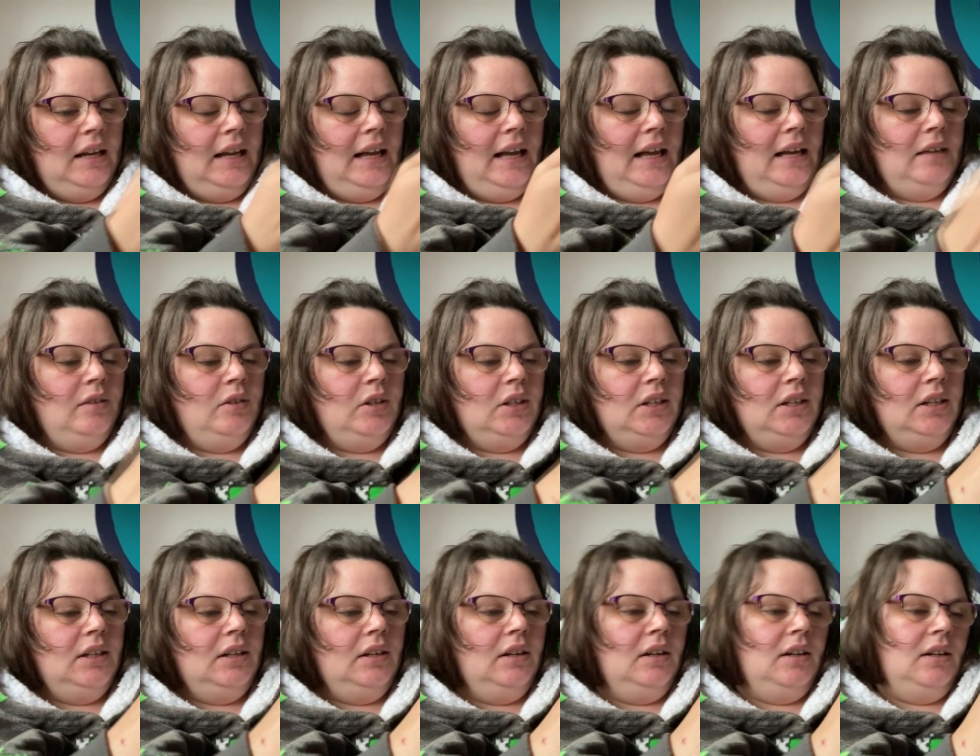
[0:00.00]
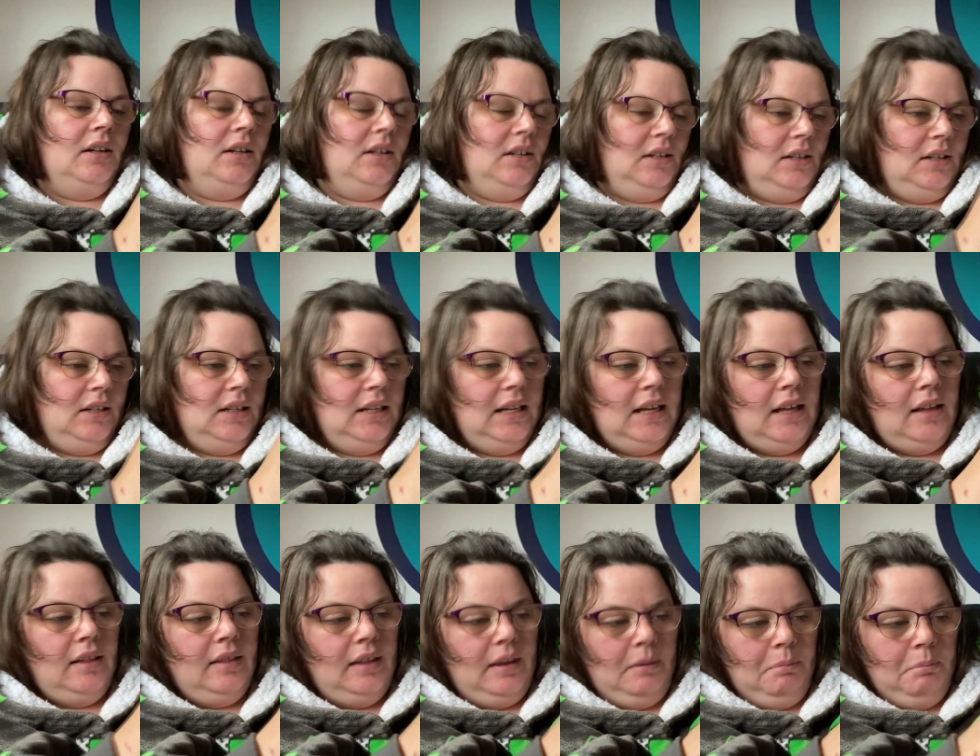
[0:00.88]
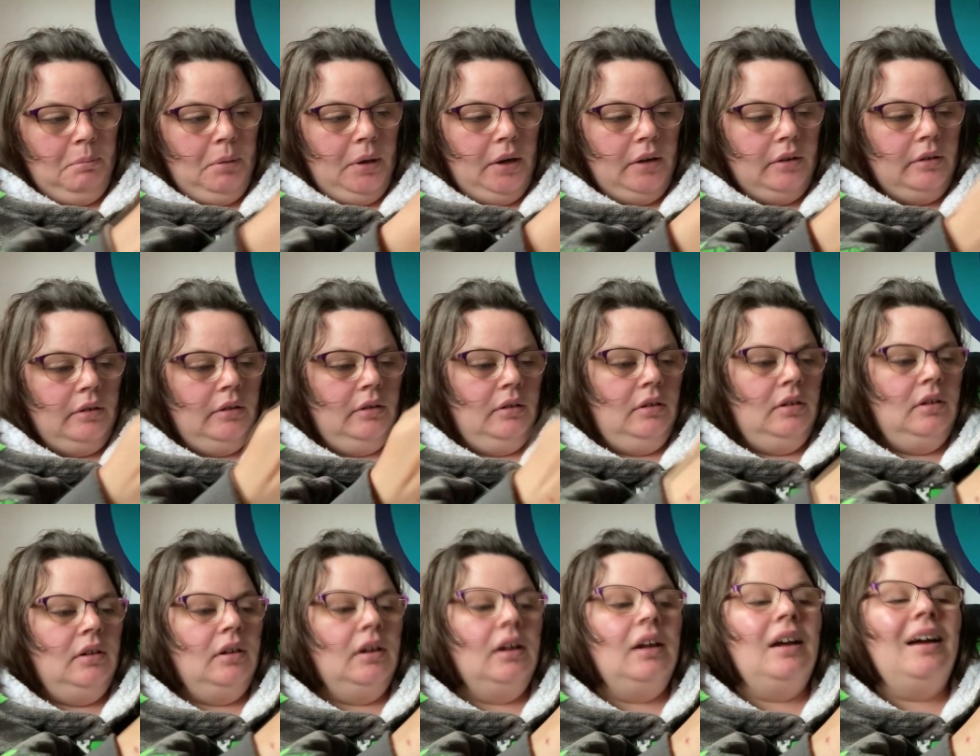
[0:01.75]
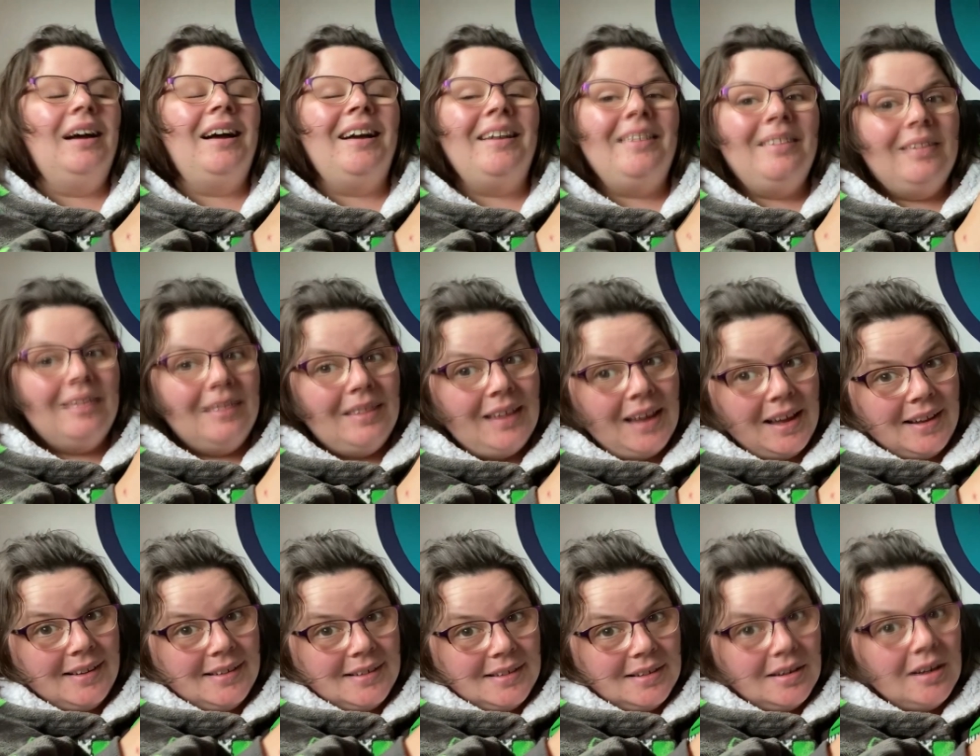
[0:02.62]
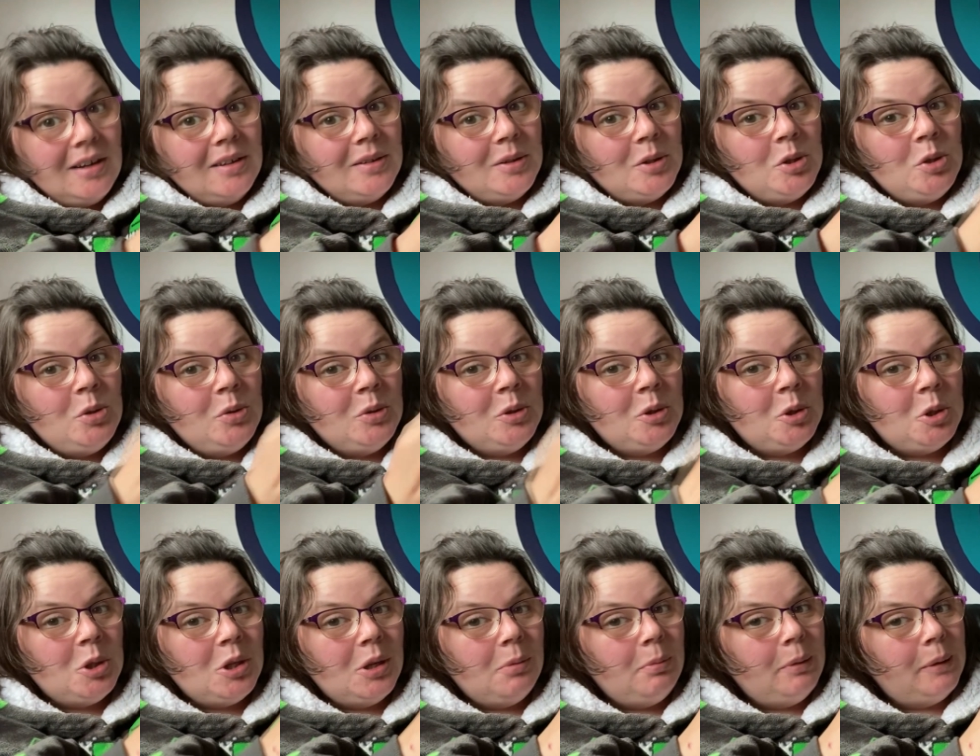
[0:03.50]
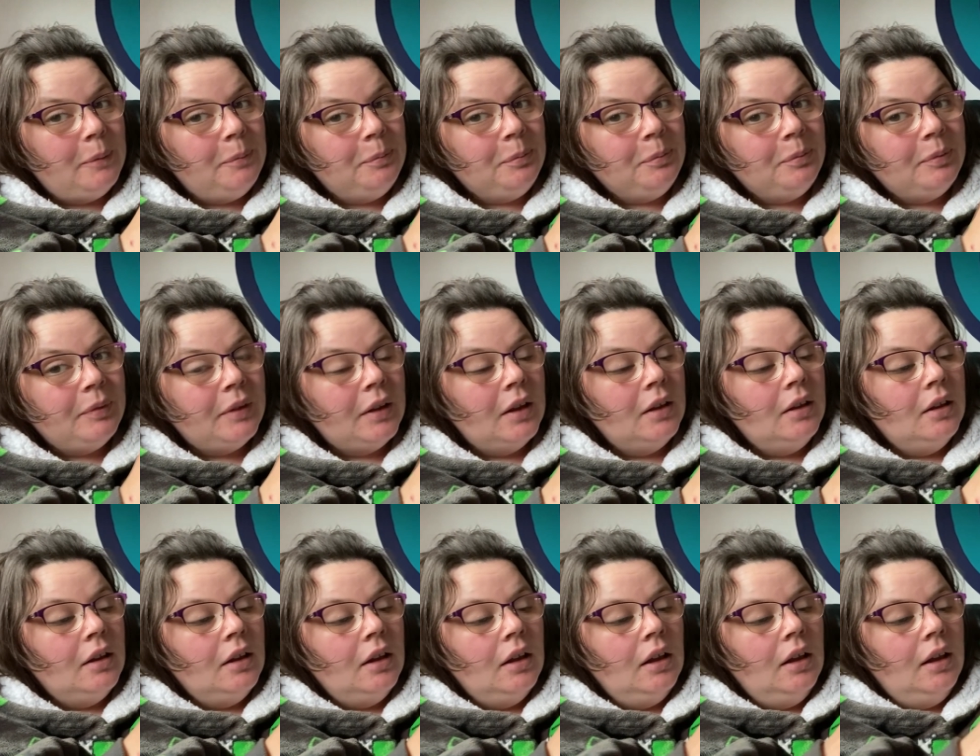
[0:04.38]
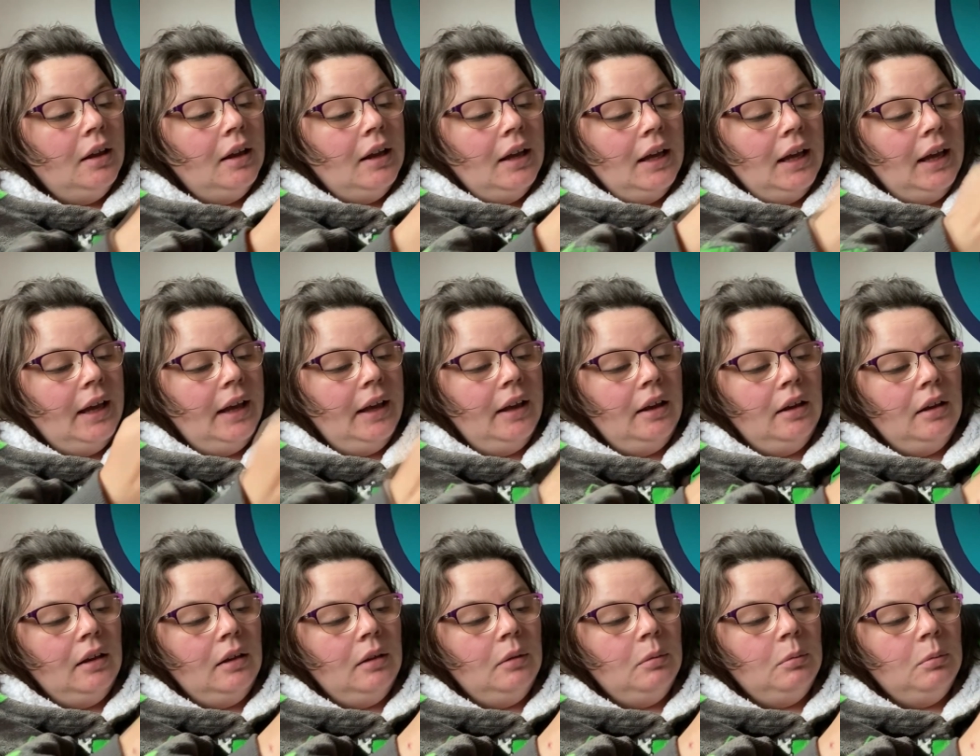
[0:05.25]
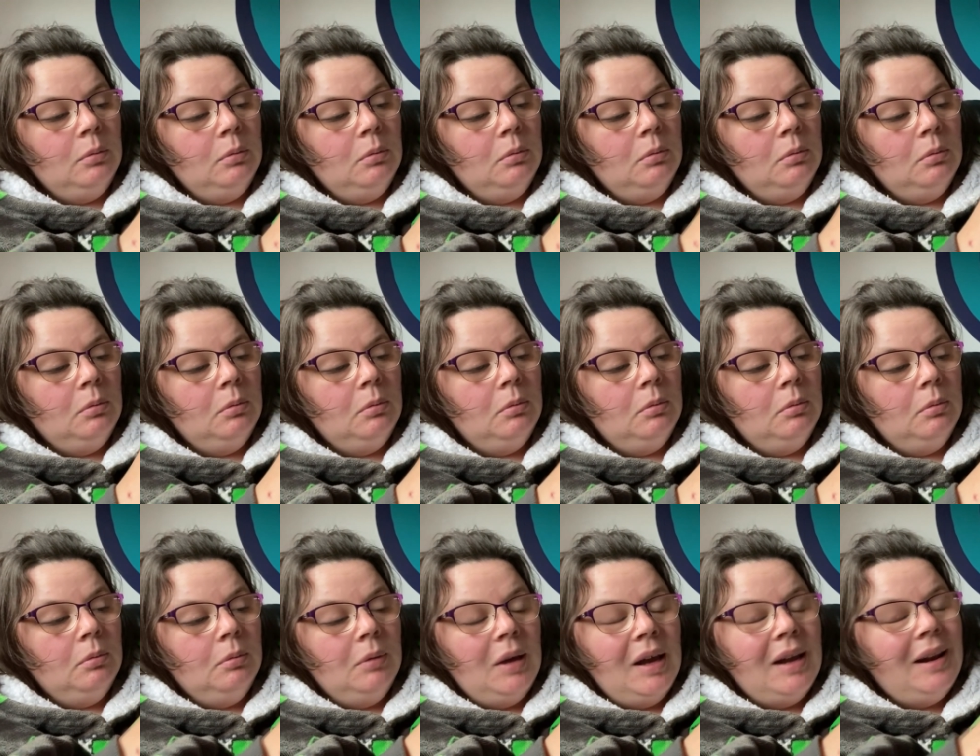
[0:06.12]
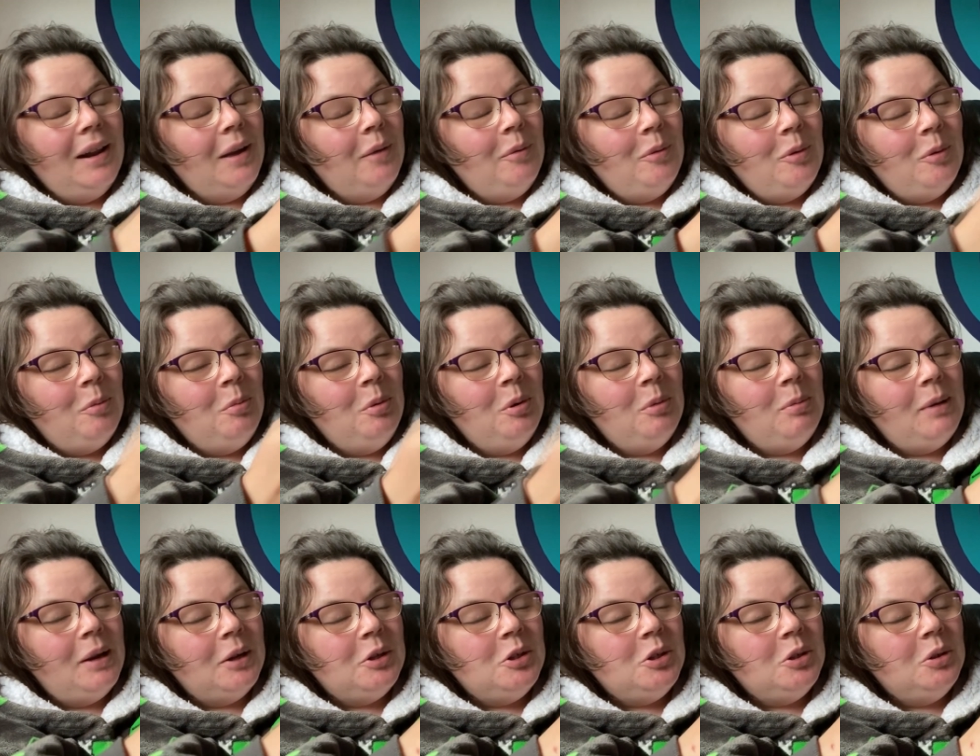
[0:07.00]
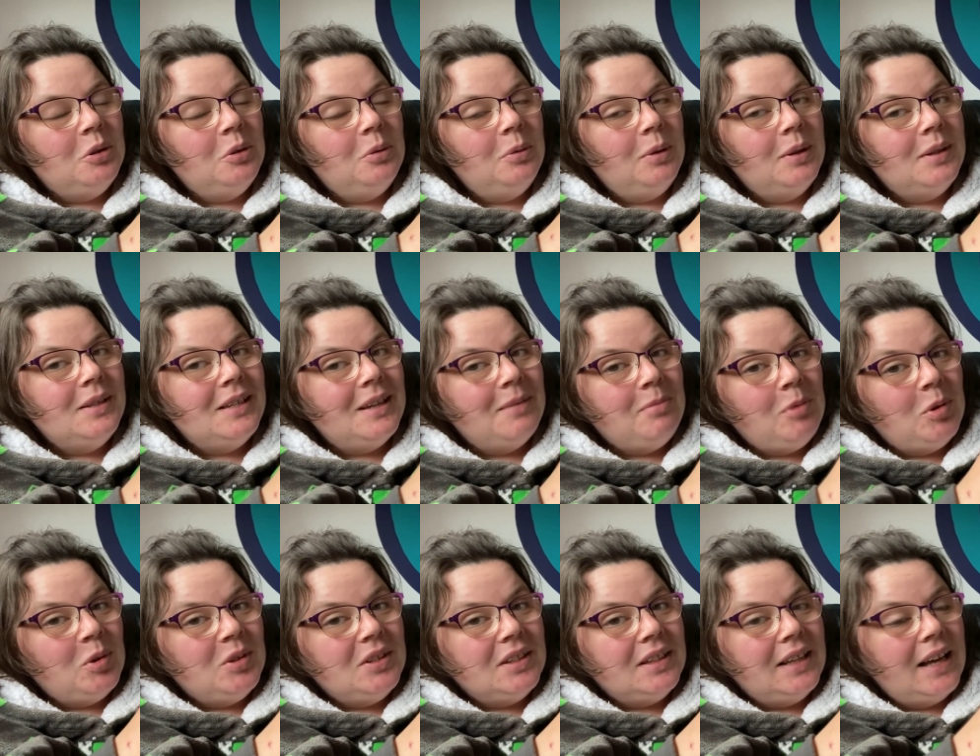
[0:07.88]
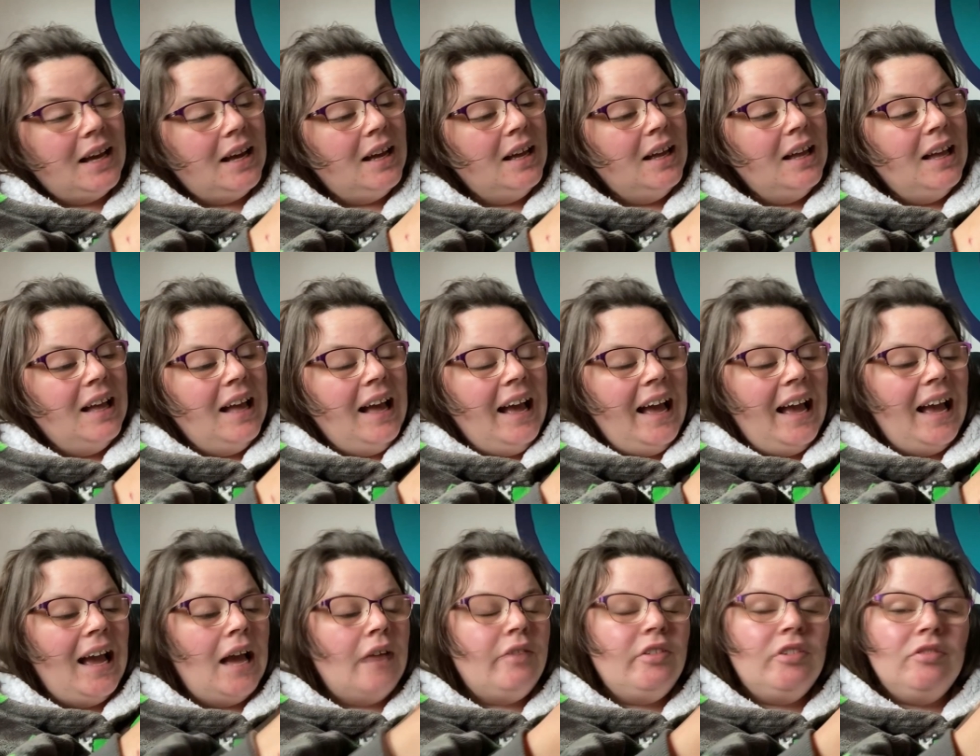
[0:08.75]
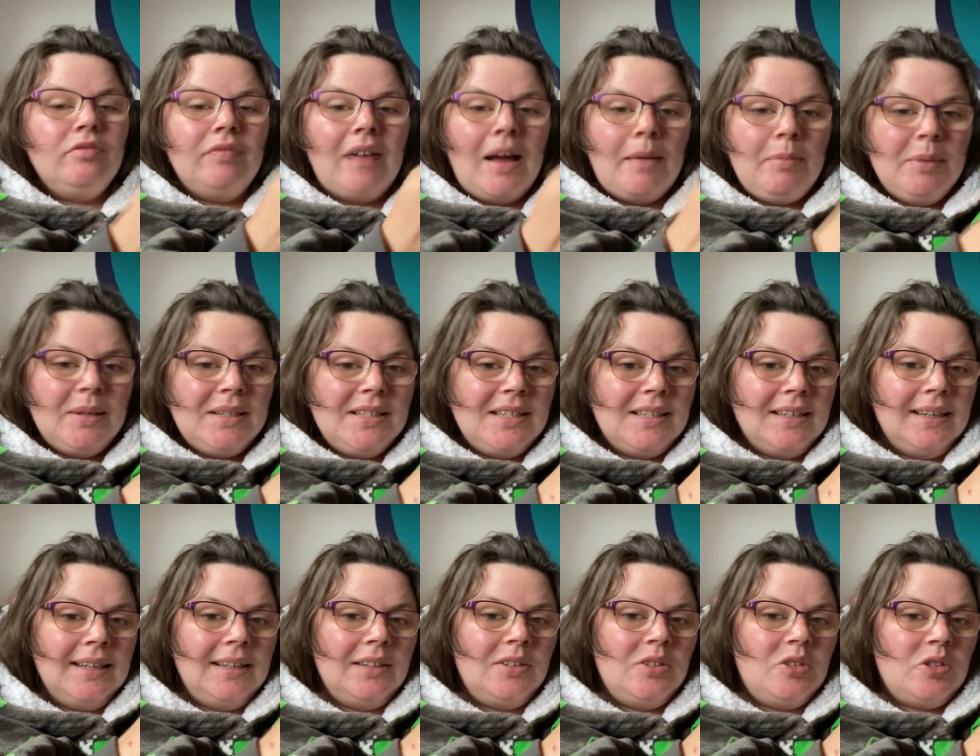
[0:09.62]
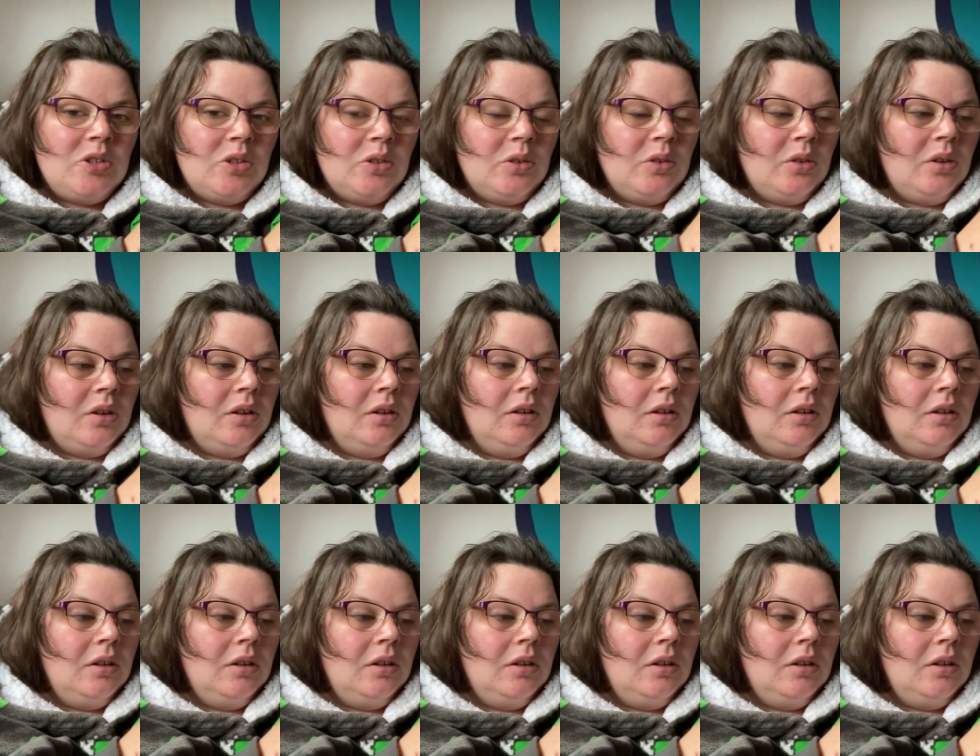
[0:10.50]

I'm gonna knit, then purl, and then start the shoulder shaping. And I will report back to you once I'm on to that. I have a rabbit to knit too.